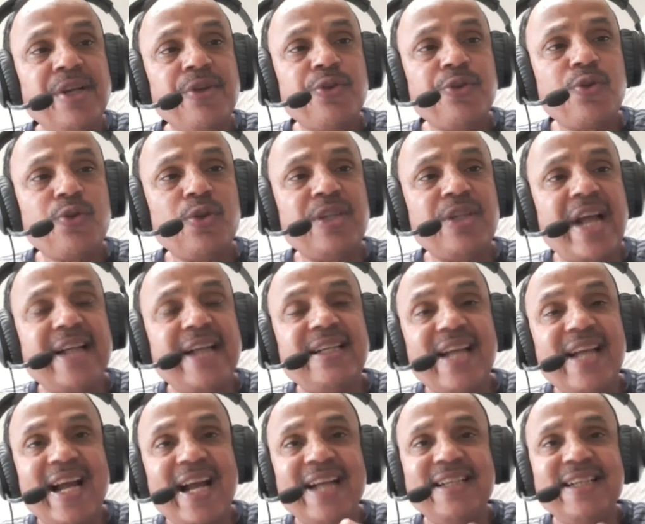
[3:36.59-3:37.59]
so that
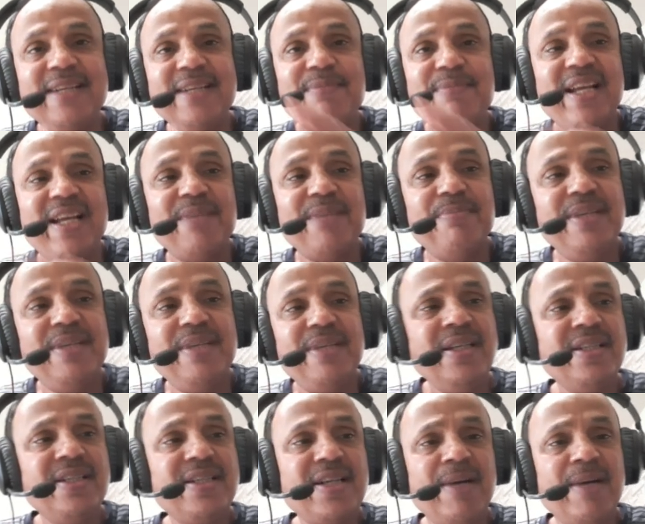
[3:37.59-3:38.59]
atom can be
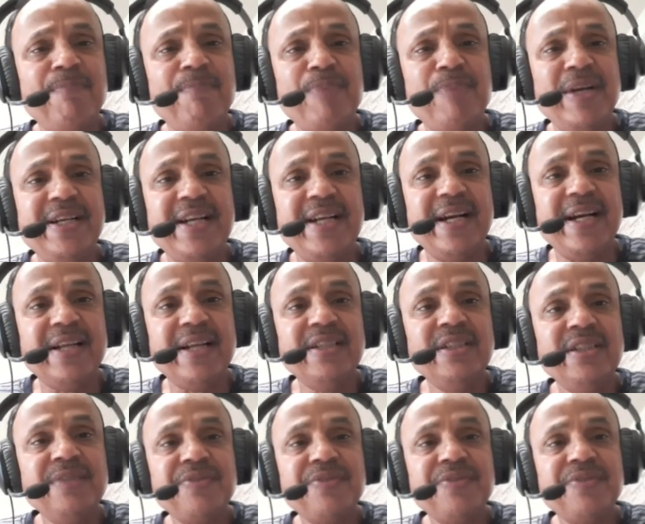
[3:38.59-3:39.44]
completed.